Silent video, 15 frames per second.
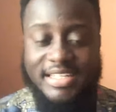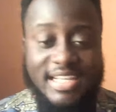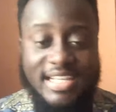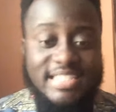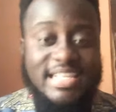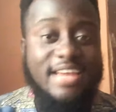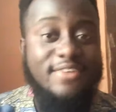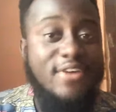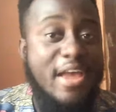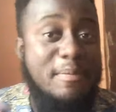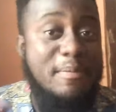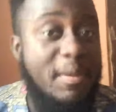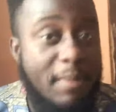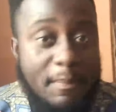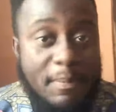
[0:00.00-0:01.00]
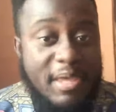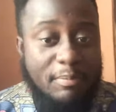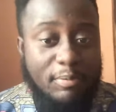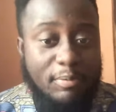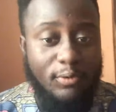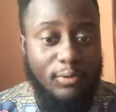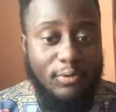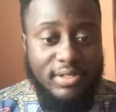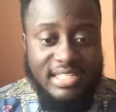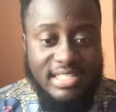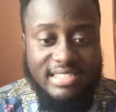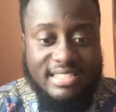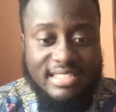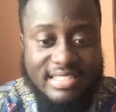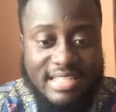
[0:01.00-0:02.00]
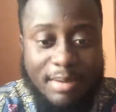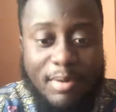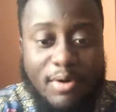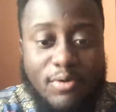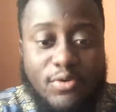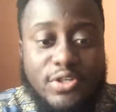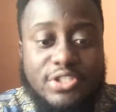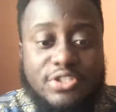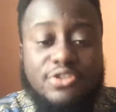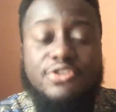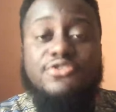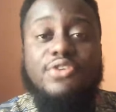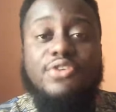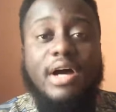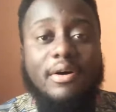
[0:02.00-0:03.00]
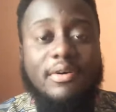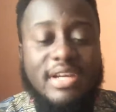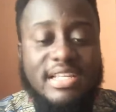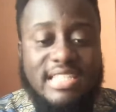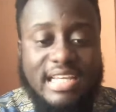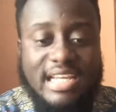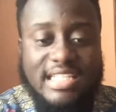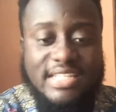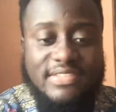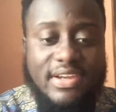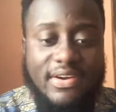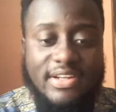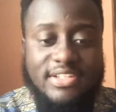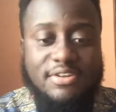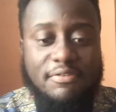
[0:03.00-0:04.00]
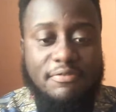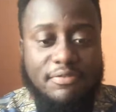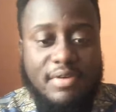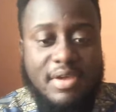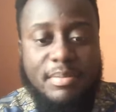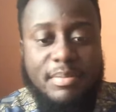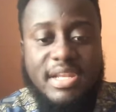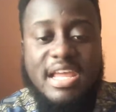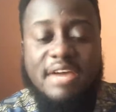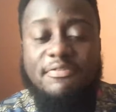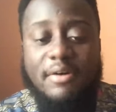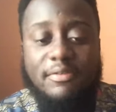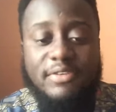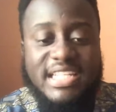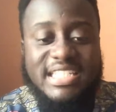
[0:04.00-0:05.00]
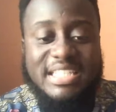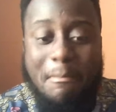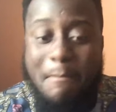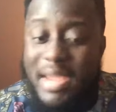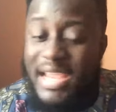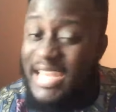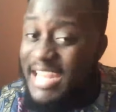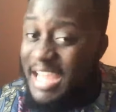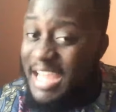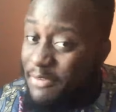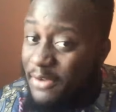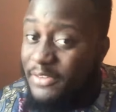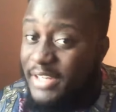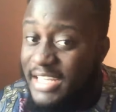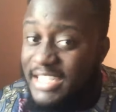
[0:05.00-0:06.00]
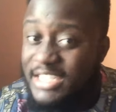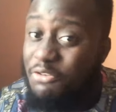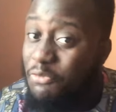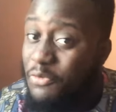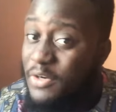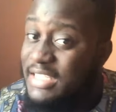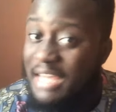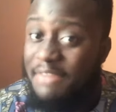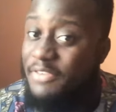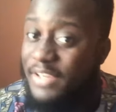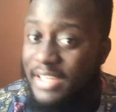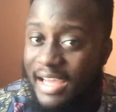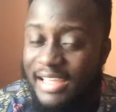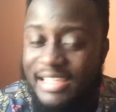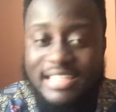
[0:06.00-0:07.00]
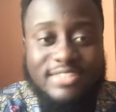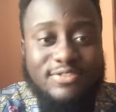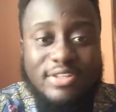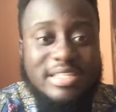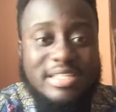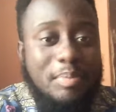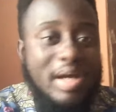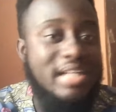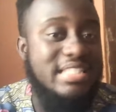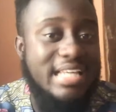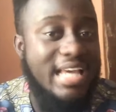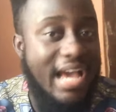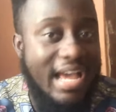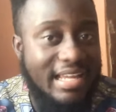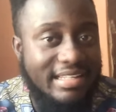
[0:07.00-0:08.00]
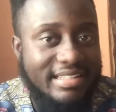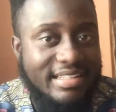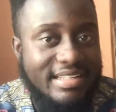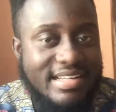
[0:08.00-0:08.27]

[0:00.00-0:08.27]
these are not MPP people. This is someone who is neutral. Executive Director of Media Foundation. Media Foundation of West Africa. He is not a party guy.